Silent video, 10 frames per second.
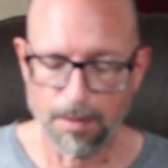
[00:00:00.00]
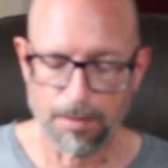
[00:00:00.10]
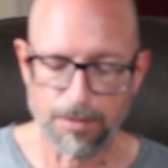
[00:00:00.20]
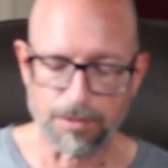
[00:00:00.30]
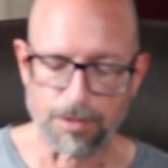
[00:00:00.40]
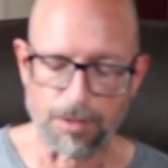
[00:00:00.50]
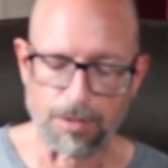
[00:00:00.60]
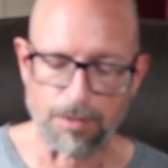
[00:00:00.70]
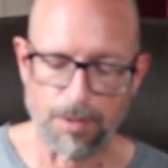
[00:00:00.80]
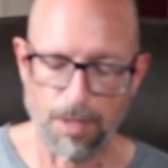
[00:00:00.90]

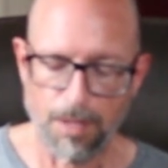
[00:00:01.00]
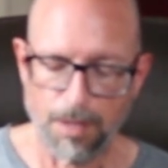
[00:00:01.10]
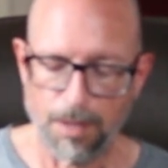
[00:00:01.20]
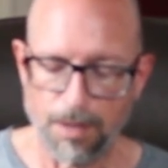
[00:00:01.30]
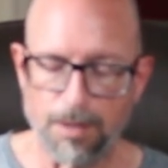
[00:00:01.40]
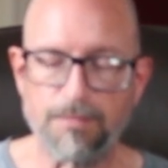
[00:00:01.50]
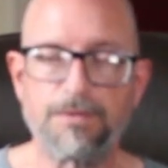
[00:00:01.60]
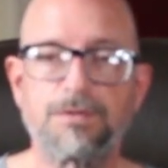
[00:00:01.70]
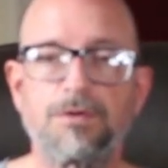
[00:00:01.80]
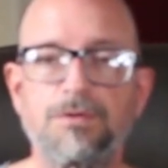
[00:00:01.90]
So if
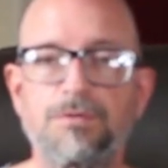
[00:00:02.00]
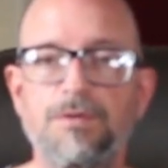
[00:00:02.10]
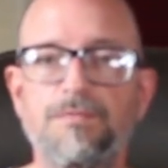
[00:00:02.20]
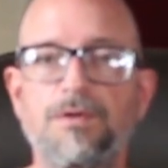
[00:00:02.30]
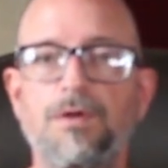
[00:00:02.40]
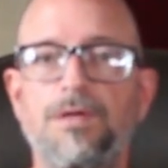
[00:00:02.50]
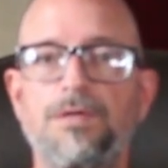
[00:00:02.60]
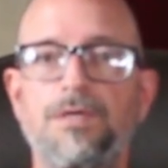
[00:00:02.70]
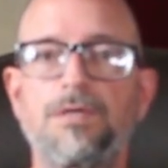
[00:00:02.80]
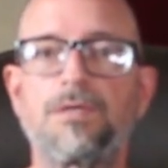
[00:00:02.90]
it starts drifting on
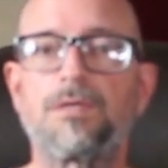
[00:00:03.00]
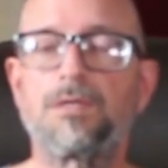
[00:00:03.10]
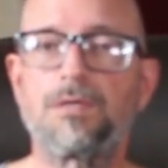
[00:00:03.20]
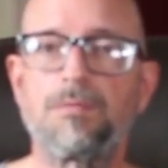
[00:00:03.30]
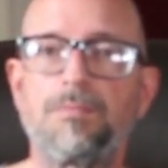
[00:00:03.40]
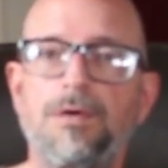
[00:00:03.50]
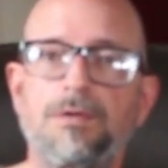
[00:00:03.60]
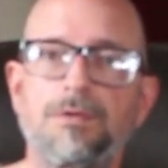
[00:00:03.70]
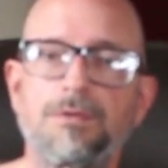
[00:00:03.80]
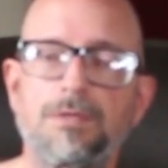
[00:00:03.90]
you, you
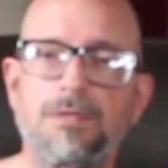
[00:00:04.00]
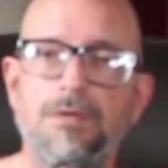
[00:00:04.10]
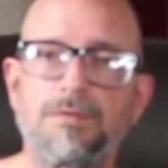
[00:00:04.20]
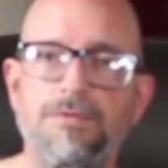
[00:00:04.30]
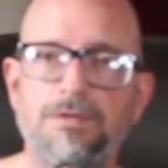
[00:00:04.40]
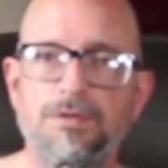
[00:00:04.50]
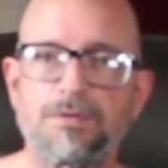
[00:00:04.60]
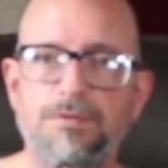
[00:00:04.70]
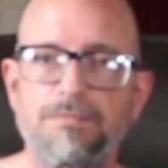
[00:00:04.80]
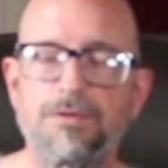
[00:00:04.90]
better, if it starts
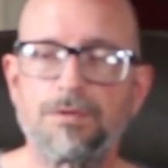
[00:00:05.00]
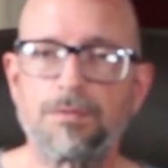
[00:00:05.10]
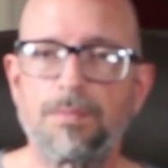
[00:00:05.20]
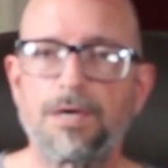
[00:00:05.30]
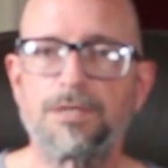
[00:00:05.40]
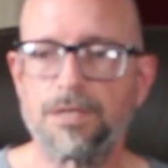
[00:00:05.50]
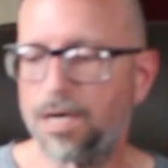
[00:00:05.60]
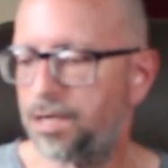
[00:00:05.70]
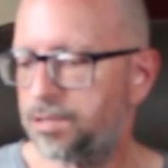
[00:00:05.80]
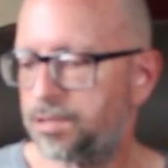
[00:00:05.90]
drifting too much,
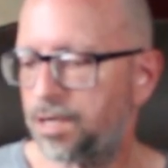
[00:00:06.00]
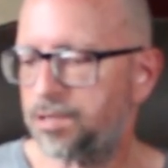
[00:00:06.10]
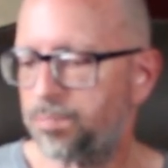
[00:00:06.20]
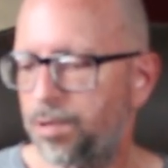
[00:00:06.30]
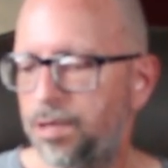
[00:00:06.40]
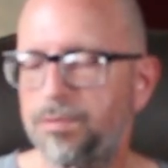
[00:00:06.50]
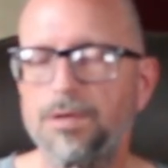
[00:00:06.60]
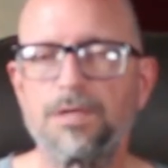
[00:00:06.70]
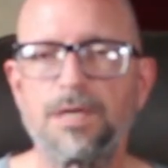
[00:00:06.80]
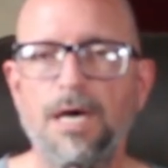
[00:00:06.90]
I just brought it
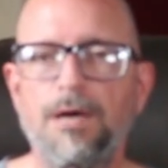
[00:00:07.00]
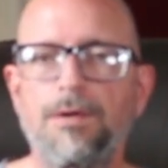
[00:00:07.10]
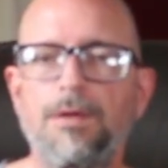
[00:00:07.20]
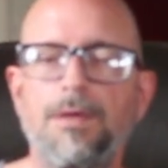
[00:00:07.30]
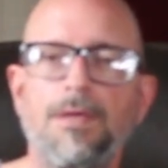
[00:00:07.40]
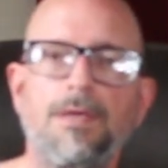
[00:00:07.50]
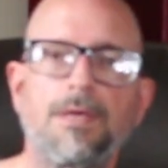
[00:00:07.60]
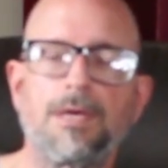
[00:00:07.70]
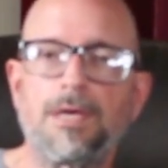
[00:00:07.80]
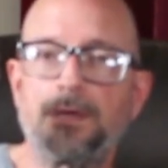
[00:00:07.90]
right down,
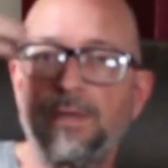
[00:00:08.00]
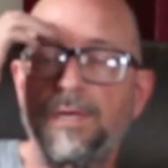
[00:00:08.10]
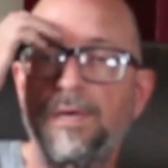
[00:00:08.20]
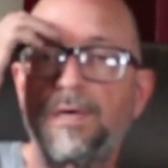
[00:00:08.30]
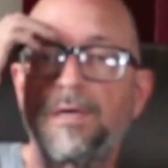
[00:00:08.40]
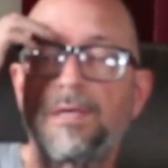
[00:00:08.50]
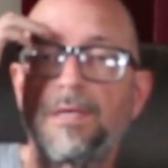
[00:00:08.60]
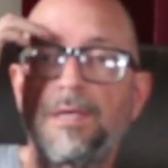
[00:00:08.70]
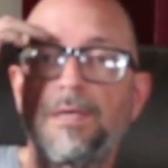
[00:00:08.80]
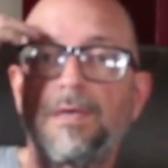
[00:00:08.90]
and
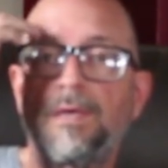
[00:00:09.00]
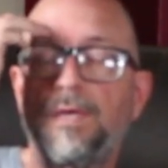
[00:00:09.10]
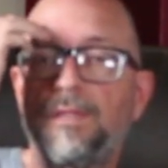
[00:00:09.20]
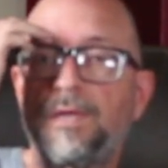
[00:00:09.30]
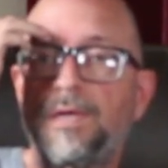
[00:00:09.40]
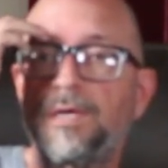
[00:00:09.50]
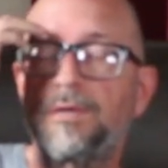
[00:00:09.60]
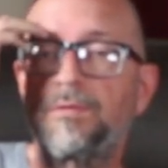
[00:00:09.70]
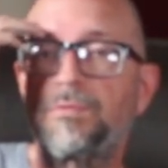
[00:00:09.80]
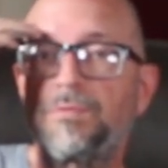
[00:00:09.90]
then I
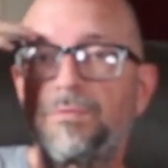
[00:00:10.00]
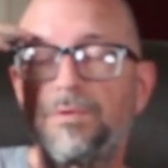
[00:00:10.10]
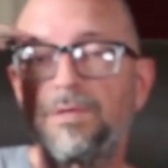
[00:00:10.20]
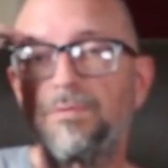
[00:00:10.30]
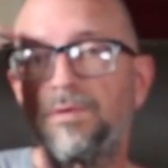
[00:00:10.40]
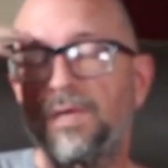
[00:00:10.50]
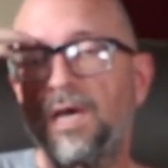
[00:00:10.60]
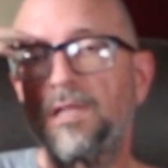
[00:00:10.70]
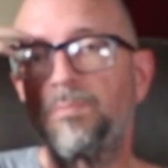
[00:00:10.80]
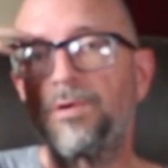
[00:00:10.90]

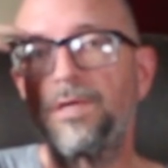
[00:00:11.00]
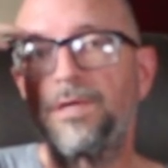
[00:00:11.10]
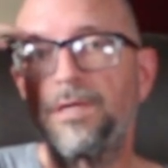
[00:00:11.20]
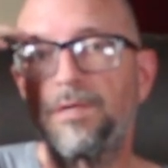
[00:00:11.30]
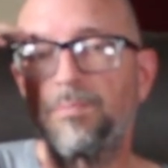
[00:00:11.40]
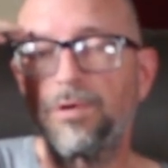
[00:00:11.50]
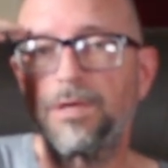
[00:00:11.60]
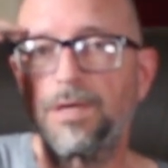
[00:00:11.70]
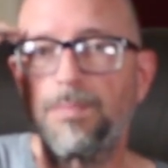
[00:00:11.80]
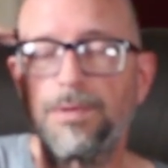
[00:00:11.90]
recalibrated it, brought
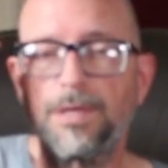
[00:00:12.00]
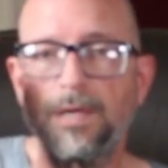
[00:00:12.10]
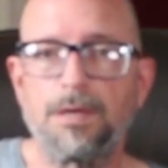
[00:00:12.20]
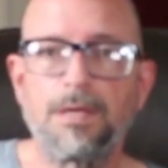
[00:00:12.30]
it up again.